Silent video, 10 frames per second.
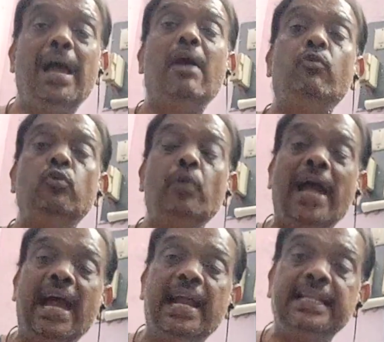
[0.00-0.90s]
how
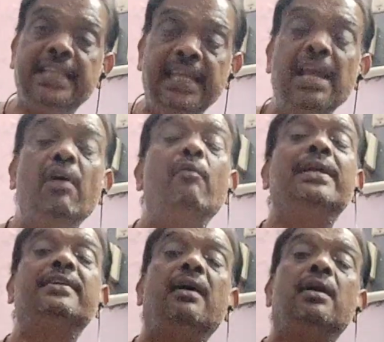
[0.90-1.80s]
to add the
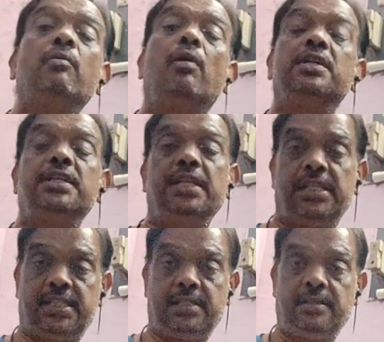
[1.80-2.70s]
vector
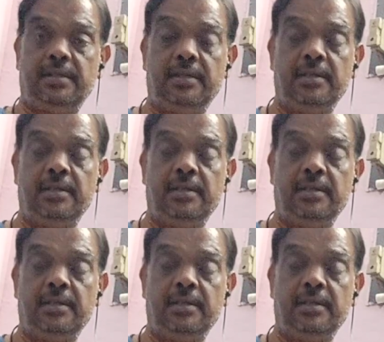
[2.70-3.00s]
quantities.